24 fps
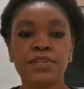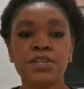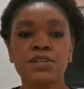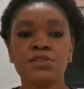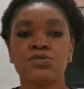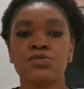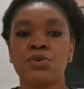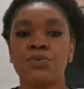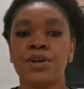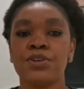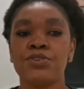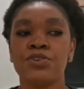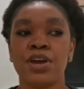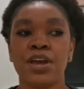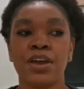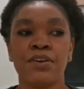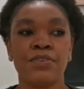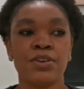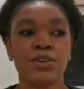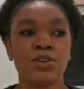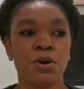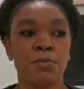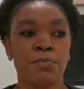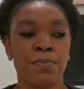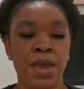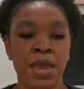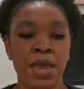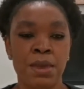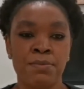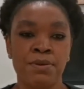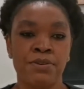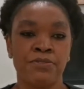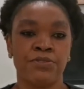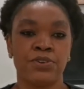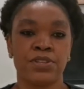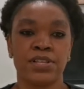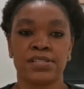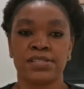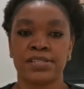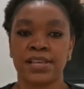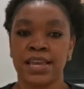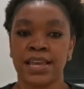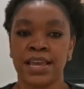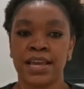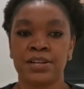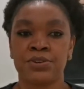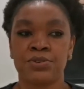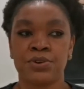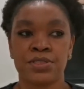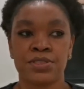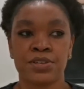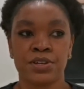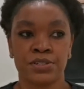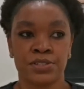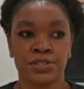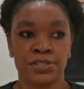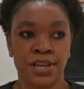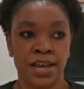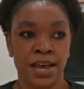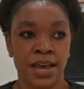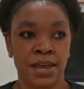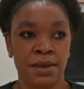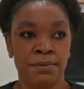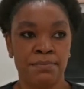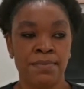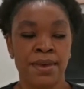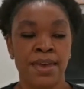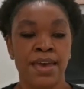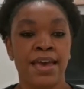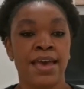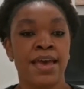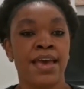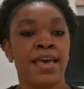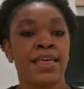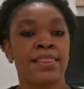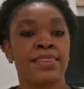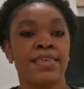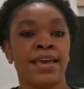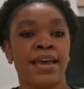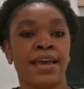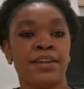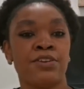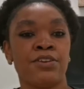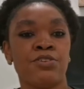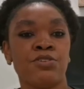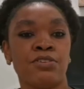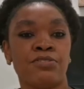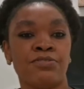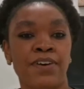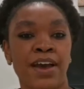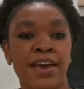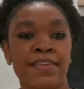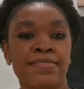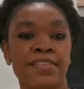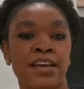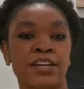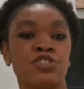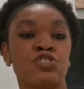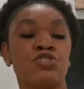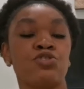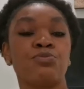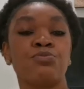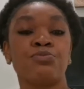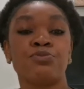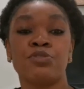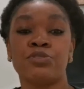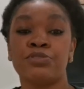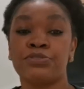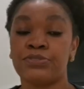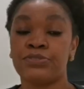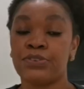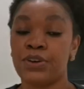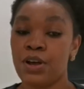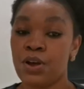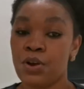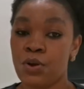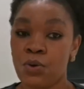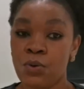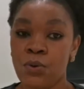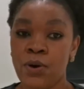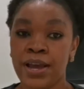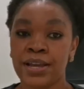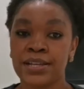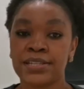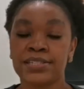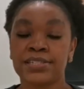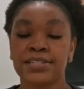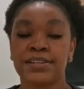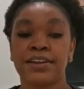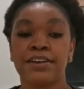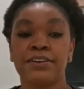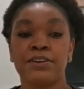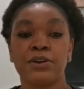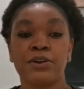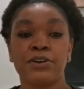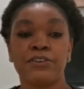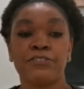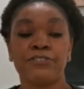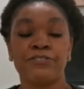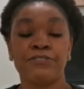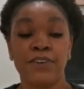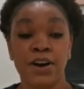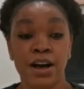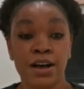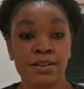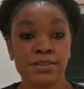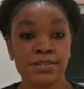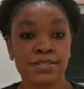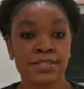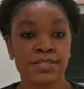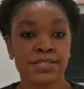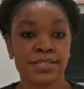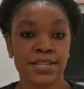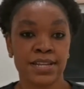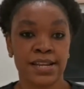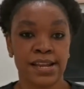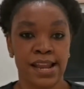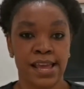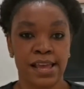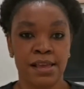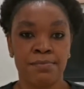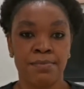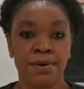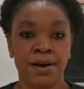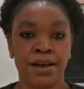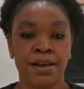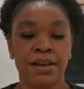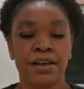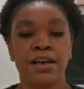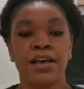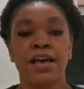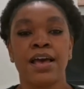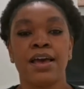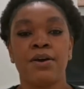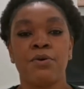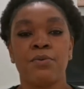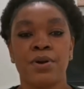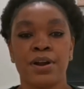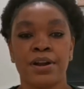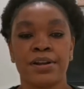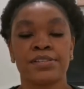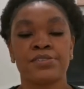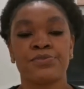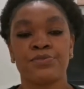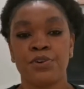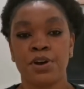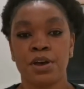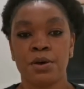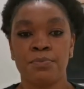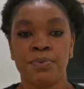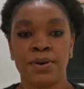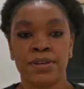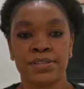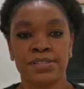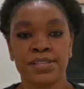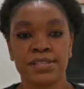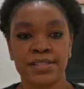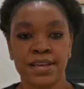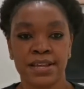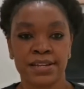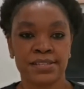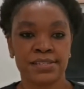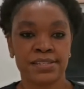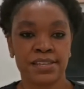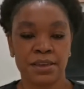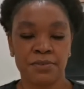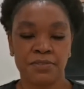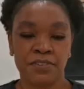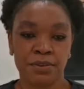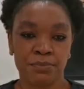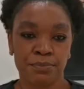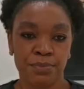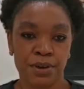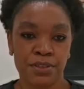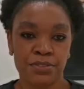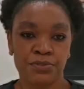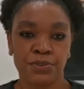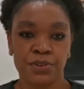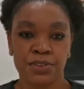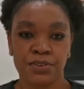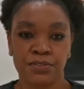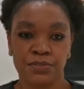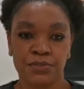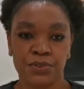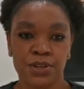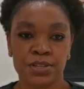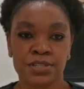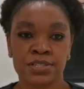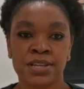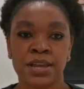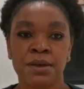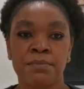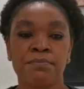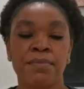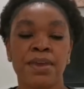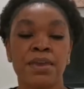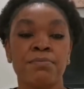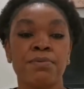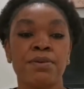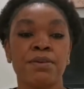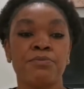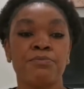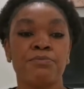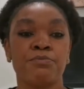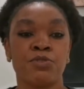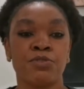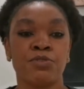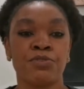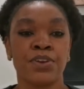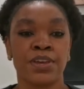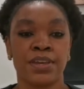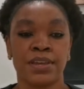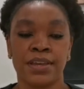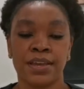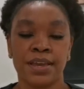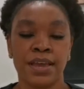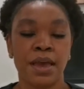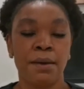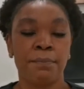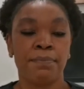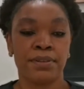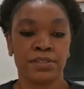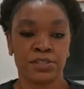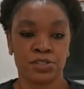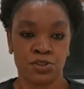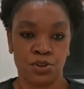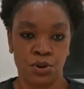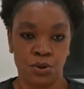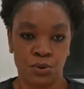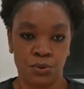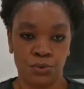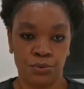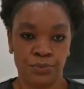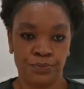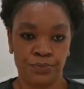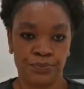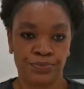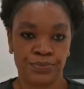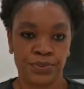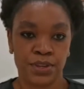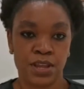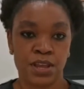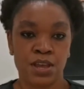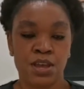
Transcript: So when you're having your baby for the second or third time, then you'll find that you move quite fast in labor, whereas for a person that is giving birth for the first time, maybe moving a bit slow.